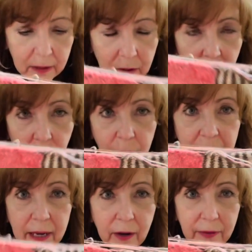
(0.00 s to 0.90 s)

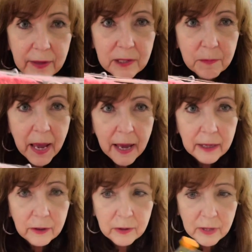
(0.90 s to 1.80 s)
working on this
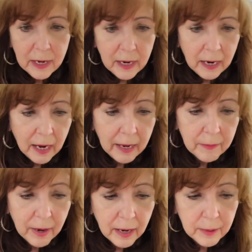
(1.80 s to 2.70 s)
pattern. I'm
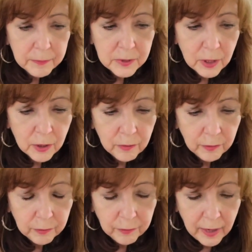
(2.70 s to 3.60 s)
up to over
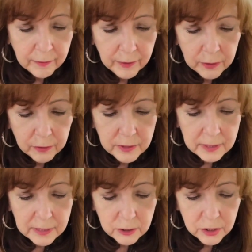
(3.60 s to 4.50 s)
500
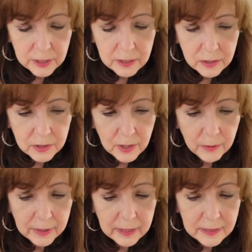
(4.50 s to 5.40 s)
stitches, so
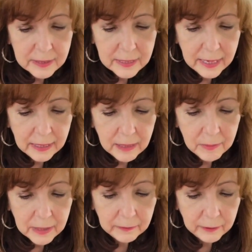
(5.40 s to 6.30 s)
it is taking me
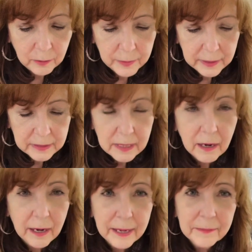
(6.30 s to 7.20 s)
a little bit of
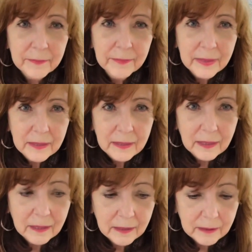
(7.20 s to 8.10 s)
time
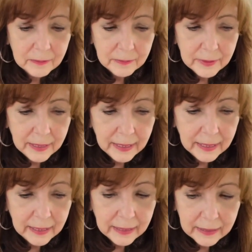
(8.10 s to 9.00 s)
um,
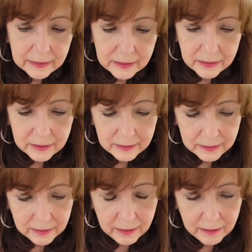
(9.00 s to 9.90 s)
and
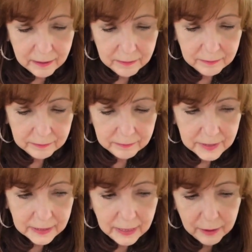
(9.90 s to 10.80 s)
um, to
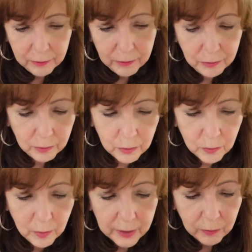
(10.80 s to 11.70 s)
get through
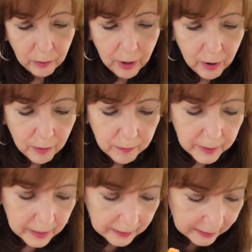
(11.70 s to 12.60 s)
one row.
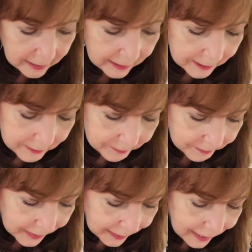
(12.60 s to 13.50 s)
But
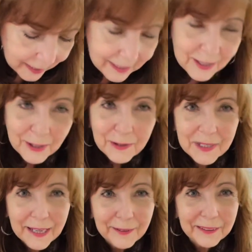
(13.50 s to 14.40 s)
I kind of slowed
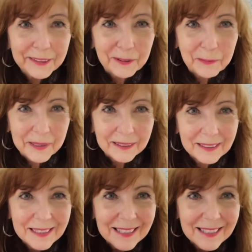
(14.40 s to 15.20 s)
down a little bit because